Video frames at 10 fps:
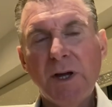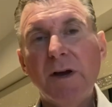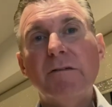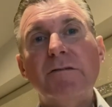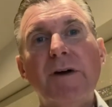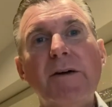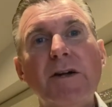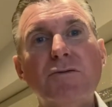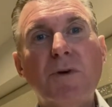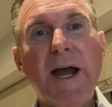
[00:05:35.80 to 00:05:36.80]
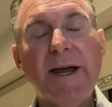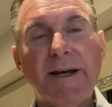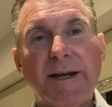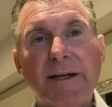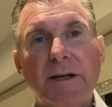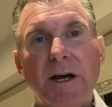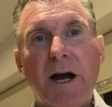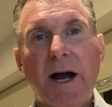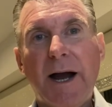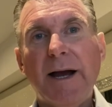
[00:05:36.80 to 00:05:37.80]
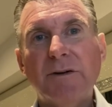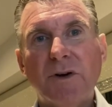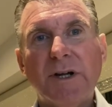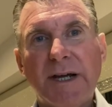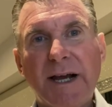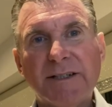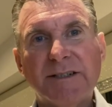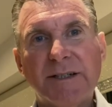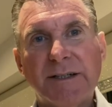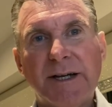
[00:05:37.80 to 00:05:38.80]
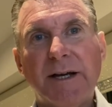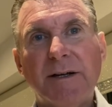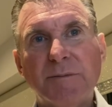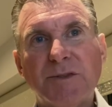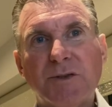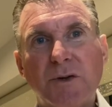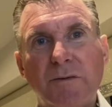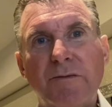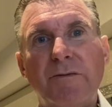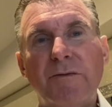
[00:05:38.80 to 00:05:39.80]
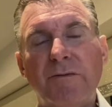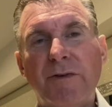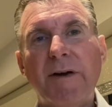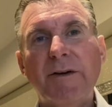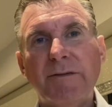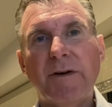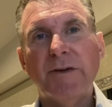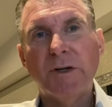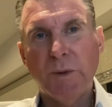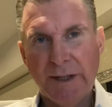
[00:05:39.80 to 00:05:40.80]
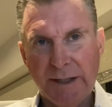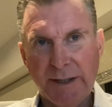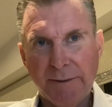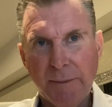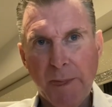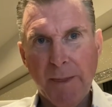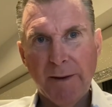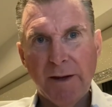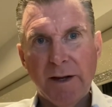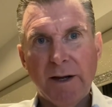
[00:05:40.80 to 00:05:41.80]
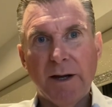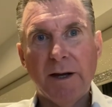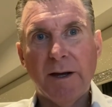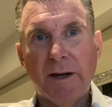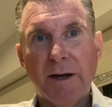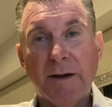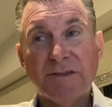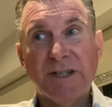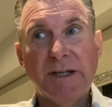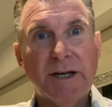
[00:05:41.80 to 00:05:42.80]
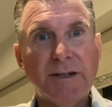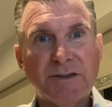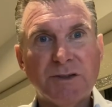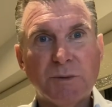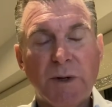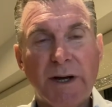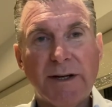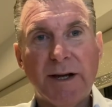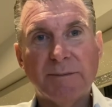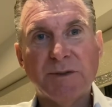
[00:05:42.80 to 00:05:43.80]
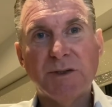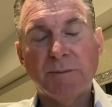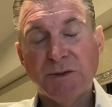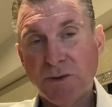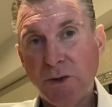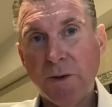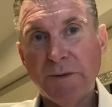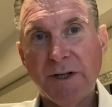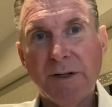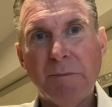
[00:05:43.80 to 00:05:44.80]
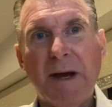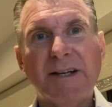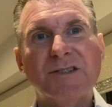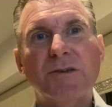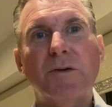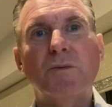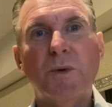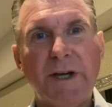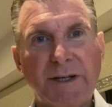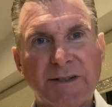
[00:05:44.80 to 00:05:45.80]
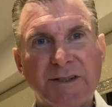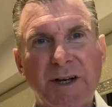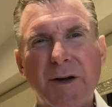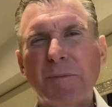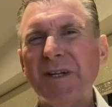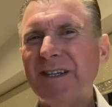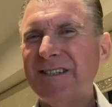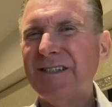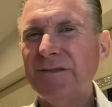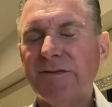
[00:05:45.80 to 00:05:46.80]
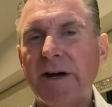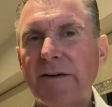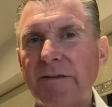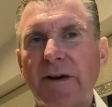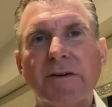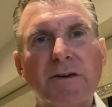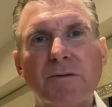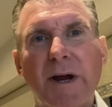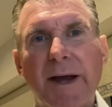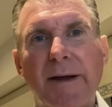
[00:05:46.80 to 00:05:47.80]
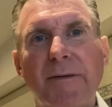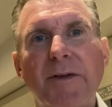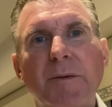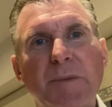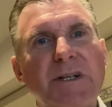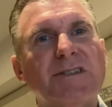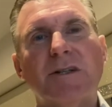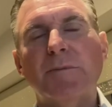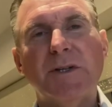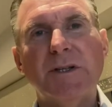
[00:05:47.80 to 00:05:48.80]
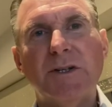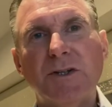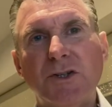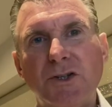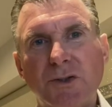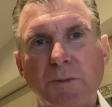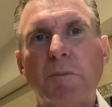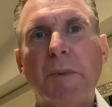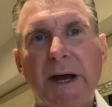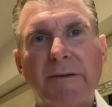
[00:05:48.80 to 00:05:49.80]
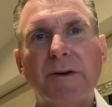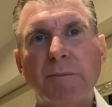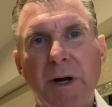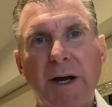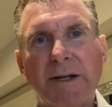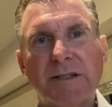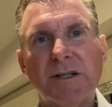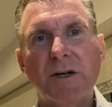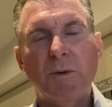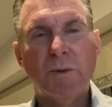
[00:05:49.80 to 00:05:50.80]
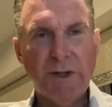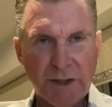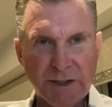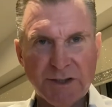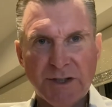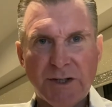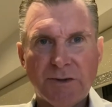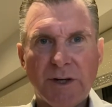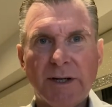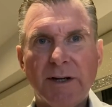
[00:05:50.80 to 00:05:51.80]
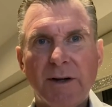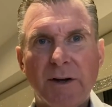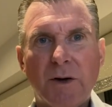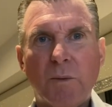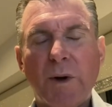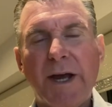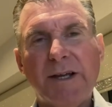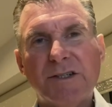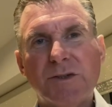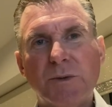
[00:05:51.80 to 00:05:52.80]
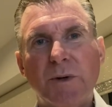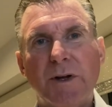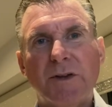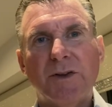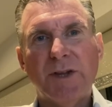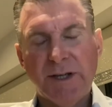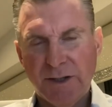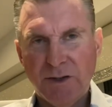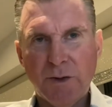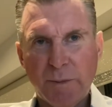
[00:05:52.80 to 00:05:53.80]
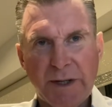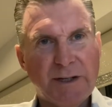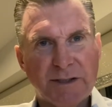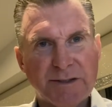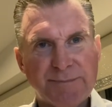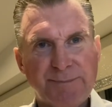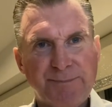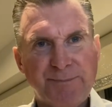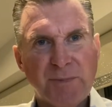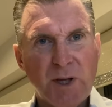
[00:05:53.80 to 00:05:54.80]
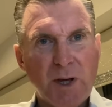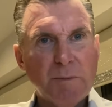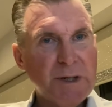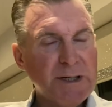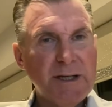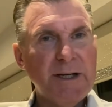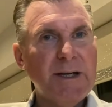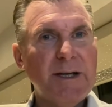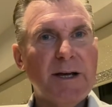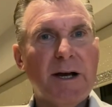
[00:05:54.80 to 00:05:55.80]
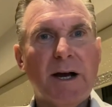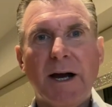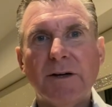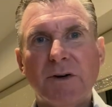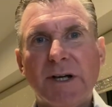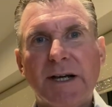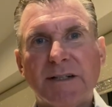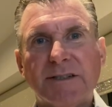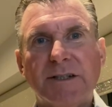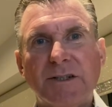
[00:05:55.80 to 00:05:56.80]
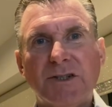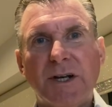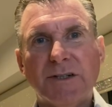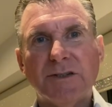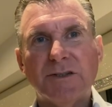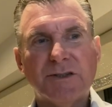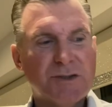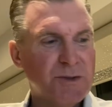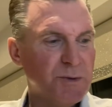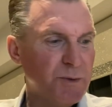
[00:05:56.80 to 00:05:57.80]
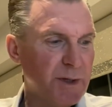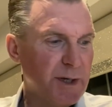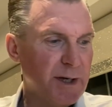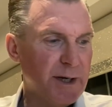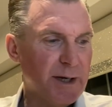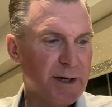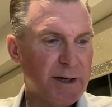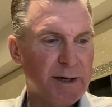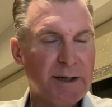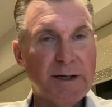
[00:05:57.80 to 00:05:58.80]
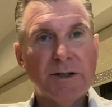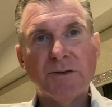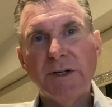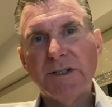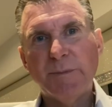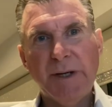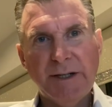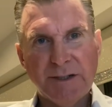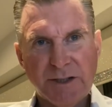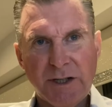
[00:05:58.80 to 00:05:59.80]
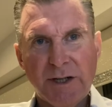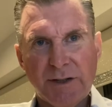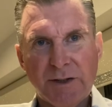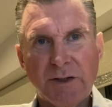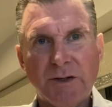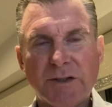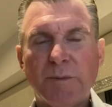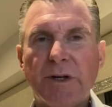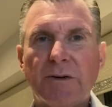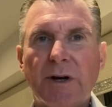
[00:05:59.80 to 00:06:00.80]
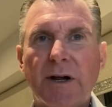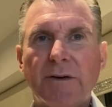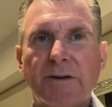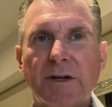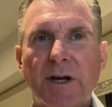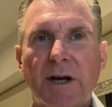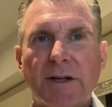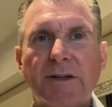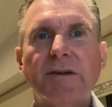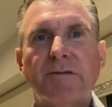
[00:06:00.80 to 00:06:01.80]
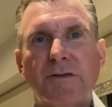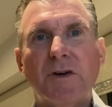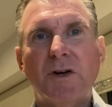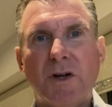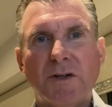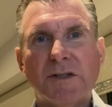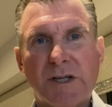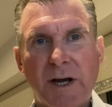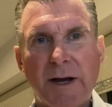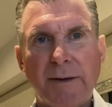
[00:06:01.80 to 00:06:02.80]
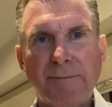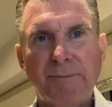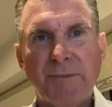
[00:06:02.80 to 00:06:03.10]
Very rarely, hyaluronic acid can absorb very, very quickly. I've seen cases where it has absorbed in a matter of weeks, but this is very, very rare. But it's something that you should bear in mind when you're considering a way to thicken your penis. But clearly, hyaluronic acid injections to increase penis girth are going to be around, I think, for a long time,